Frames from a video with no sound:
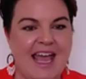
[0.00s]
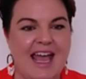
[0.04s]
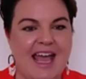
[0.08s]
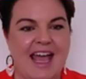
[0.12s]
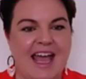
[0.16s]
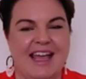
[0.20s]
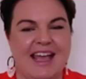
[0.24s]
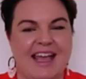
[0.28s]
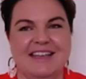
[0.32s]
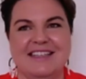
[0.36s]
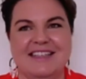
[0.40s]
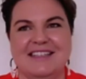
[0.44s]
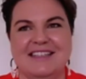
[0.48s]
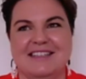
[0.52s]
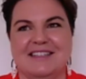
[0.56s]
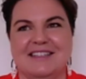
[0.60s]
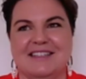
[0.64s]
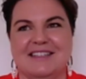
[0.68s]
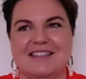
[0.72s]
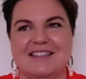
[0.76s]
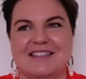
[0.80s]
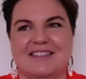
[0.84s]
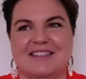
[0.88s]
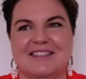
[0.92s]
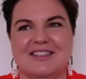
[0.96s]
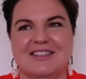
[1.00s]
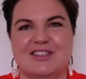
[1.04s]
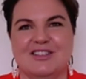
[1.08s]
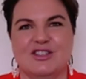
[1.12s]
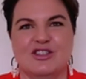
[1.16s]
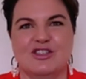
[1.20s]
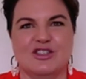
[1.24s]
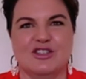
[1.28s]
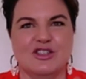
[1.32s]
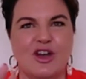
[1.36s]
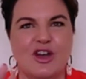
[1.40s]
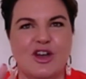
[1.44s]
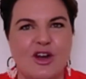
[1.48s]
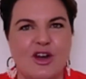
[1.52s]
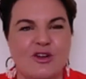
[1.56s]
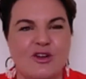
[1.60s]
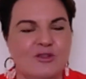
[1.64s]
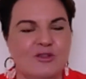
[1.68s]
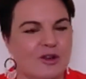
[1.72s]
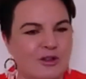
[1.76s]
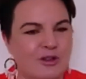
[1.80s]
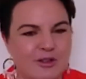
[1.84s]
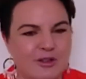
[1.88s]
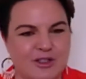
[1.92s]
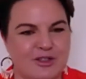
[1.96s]
is so
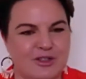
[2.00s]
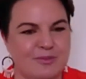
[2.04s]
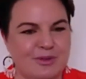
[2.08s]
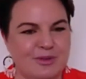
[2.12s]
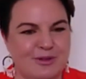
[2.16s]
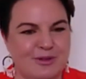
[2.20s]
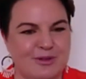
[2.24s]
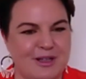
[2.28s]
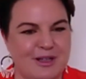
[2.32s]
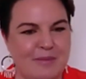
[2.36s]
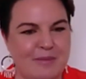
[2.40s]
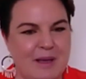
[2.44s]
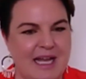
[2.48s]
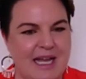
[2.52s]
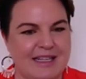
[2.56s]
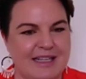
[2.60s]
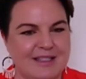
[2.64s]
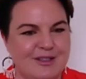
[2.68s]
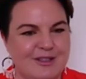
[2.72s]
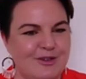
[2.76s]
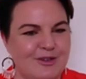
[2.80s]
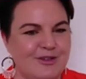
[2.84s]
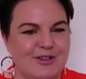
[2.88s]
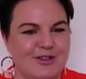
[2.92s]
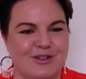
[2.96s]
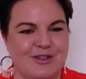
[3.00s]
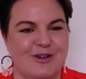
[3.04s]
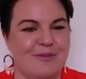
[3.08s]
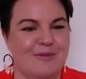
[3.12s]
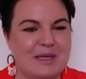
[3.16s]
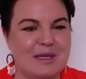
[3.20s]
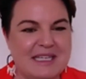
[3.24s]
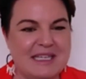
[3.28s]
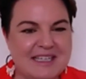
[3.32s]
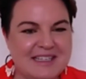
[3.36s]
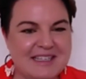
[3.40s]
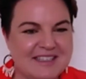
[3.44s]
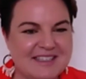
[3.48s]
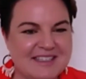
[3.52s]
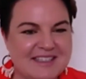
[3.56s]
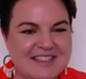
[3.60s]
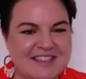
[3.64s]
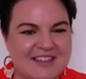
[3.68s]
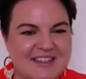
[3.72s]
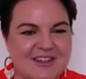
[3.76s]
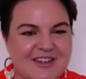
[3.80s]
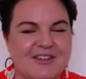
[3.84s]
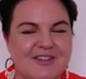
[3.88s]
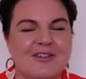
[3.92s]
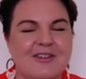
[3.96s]
knowledgeable about certain topics. You
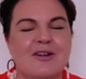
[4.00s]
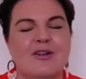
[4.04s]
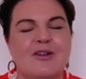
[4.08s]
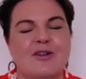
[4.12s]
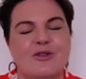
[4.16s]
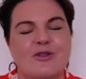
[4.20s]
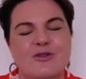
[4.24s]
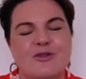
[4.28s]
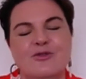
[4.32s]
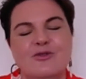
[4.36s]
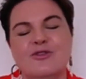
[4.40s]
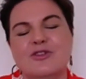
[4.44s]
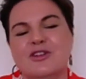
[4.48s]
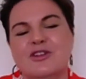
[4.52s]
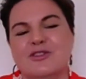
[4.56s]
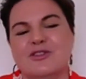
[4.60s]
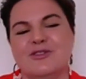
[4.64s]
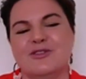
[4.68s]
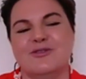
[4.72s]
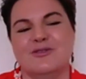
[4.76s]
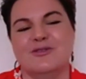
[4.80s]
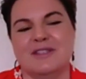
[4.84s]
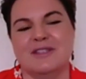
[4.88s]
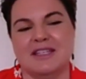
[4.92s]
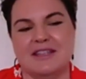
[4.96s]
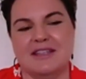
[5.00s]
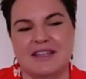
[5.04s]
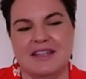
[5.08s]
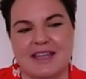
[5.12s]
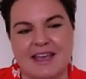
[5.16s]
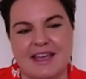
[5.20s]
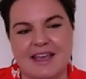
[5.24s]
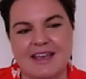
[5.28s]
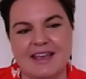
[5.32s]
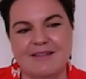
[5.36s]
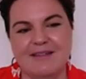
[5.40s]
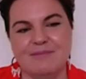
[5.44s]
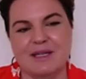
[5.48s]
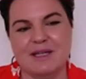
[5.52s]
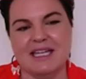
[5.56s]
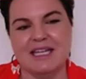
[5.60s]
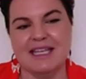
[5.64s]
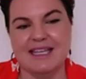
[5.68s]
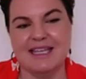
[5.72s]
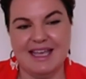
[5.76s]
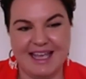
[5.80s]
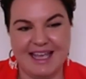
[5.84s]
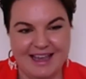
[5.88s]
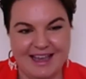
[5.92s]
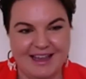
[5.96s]
know, all the clues are there. But
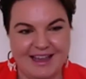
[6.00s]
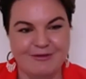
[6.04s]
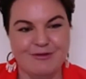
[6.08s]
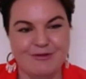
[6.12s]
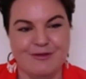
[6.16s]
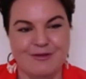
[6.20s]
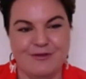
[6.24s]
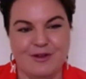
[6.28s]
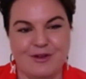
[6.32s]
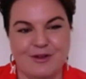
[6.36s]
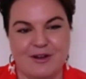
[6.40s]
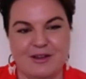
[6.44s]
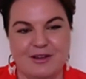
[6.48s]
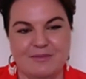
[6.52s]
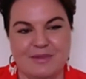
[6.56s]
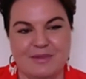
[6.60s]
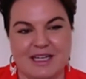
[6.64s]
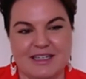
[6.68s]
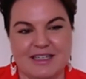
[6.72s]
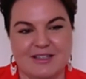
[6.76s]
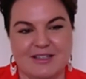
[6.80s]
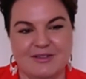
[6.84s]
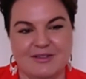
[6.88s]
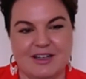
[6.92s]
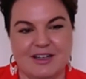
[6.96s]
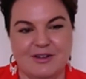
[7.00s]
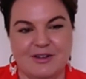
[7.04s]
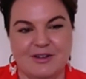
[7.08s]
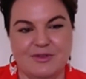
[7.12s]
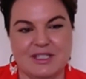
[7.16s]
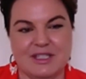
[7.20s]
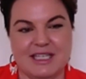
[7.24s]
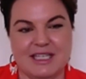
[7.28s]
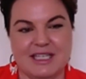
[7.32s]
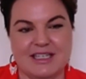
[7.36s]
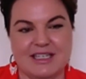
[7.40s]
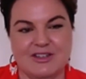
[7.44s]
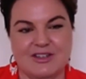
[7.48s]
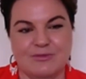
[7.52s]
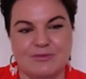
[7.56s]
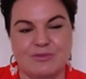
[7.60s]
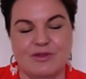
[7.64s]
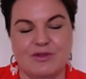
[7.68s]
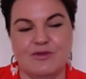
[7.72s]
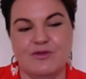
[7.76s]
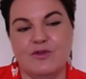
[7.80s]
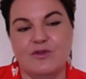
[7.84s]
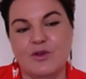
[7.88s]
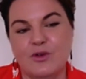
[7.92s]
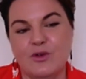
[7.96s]
again, referring back to our conversation
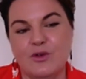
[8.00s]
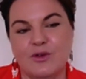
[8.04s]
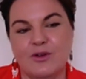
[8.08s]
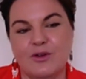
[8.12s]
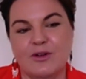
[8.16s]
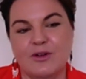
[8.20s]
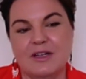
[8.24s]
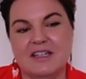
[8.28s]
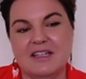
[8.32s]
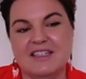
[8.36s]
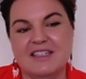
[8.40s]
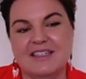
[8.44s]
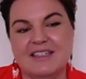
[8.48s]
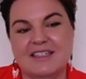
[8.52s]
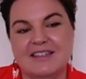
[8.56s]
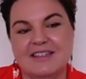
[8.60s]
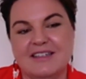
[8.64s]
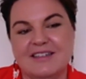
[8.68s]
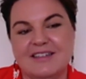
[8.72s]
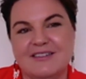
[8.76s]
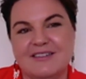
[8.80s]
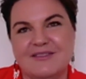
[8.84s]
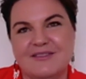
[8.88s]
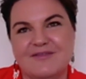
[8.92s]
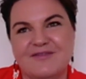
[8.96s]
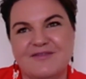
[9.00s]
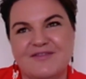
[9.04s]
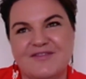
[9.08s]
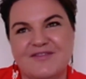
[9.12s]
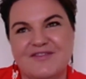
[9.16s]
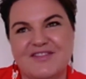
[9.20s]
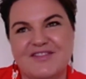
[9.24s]
before, you